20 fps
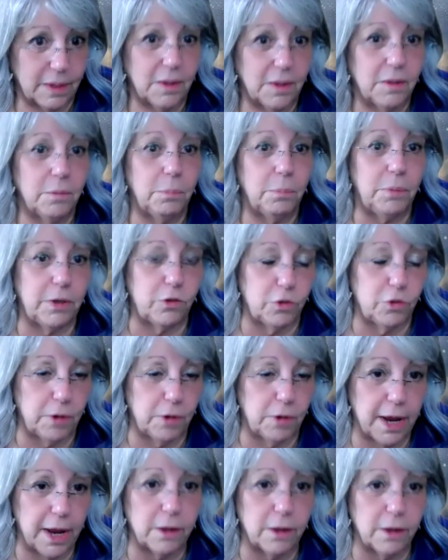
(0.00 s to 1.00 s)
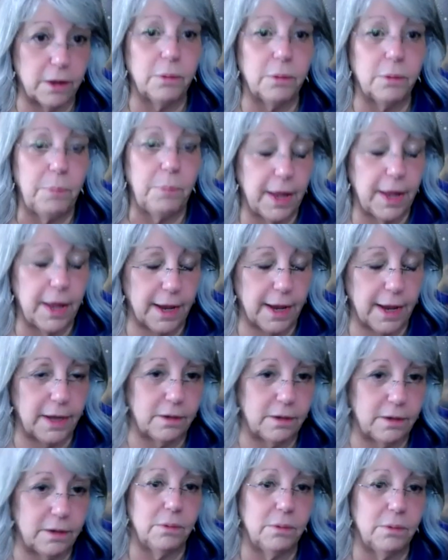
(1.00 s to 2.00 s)
betrayal,
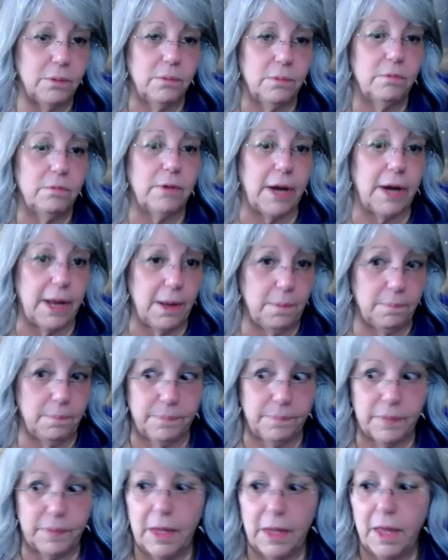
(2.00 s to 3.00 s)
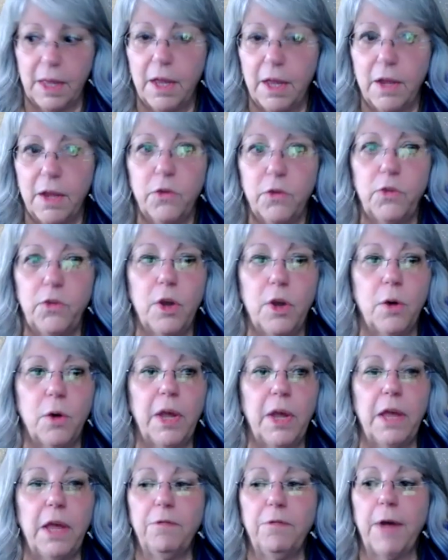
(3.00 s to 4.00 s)
pain, right? So
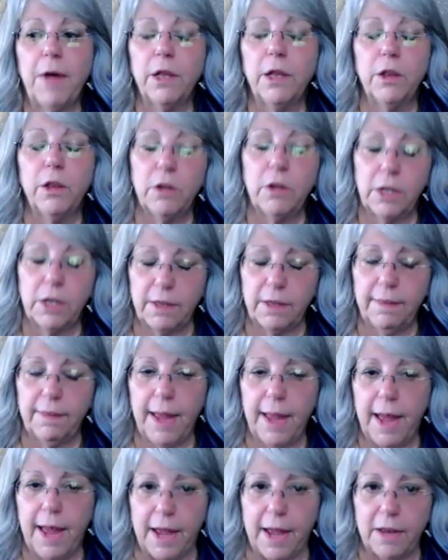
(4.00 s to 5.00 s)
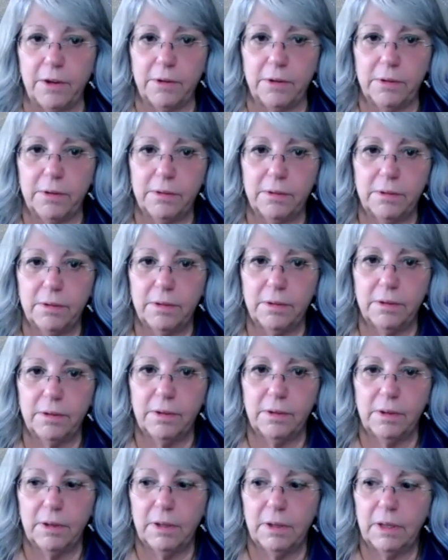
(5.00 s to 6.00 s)
if I look at that,
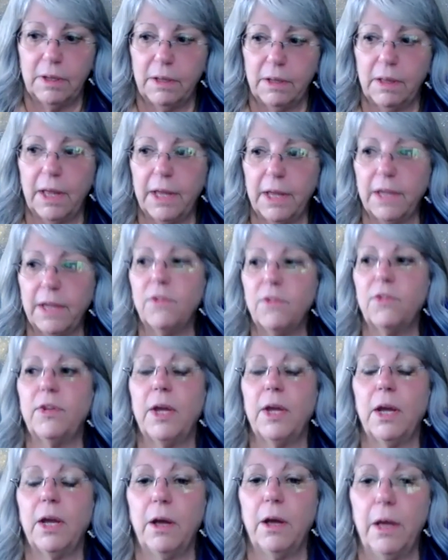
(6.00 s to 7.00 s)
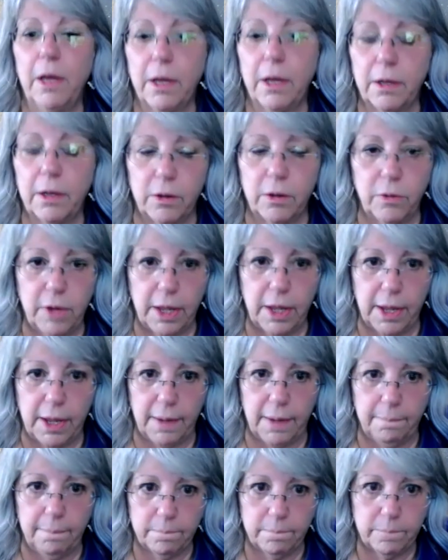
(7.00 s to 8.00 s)
I can say,
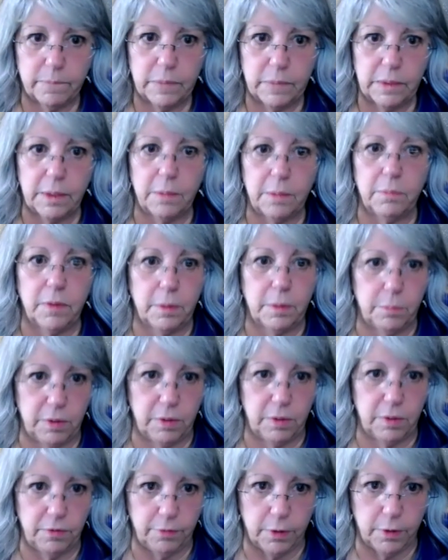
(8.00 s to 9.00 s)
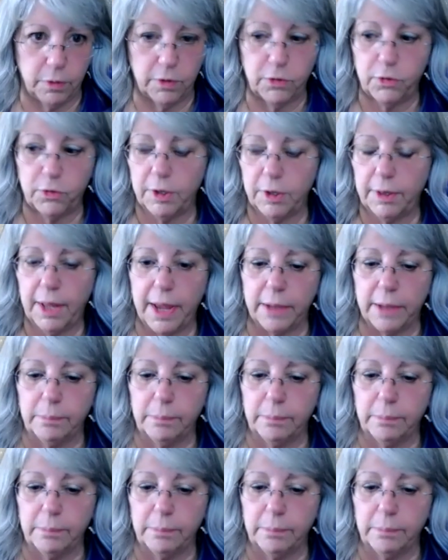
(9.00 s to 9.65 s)
okay, let me focus on that.